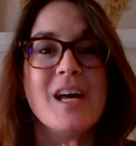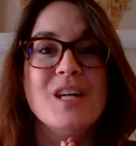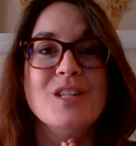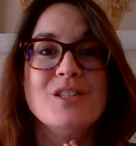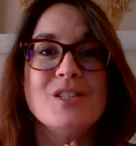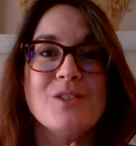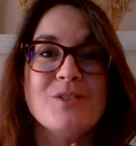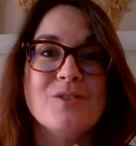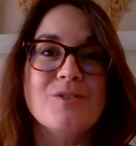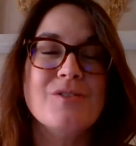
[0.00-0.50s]

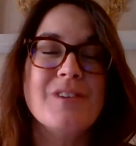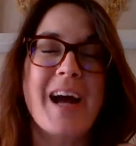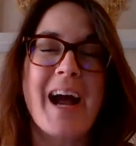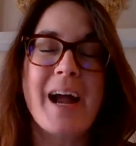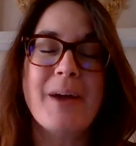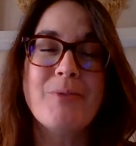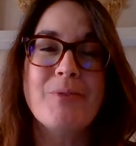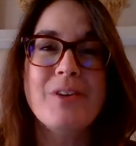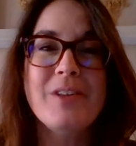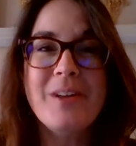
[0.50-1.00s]
So
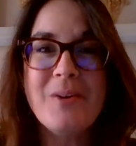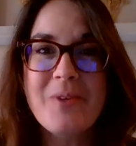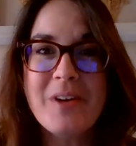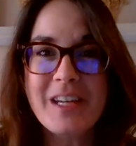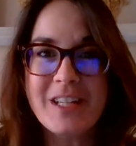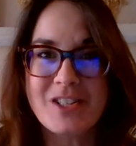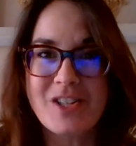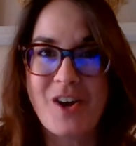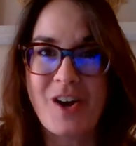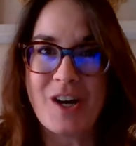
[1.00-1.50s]
I really want
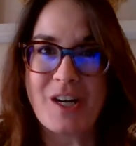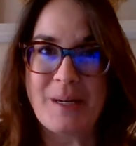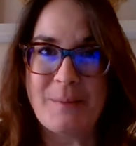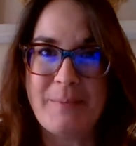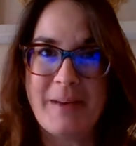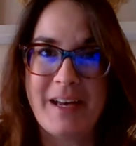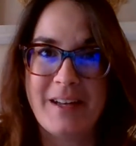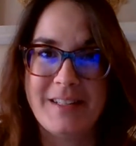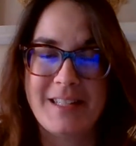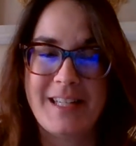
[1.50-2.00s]
to talk
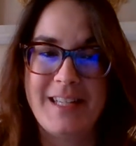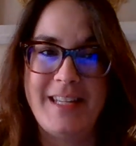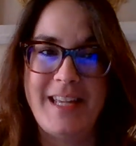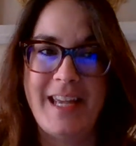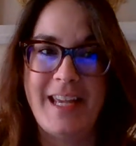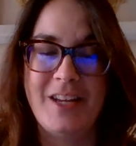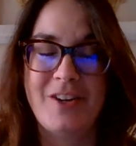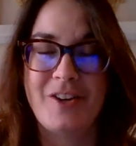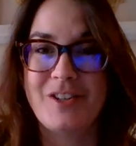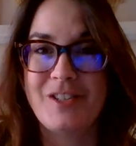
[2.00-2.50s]
about
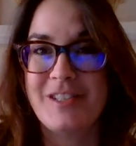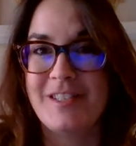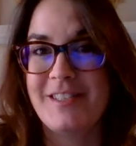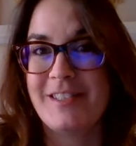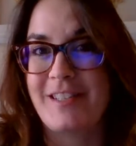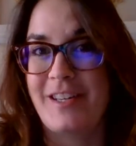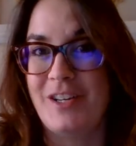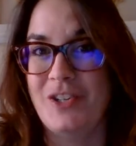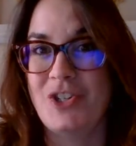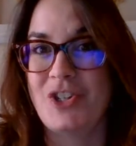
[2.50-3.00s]
today in our
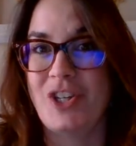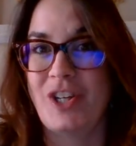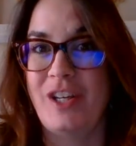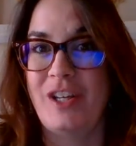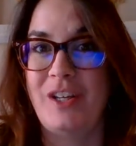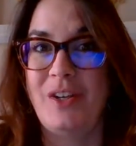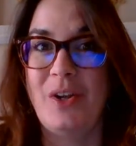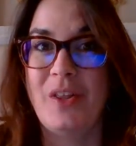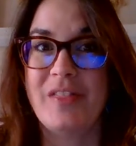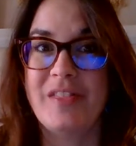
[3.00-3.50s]
discussion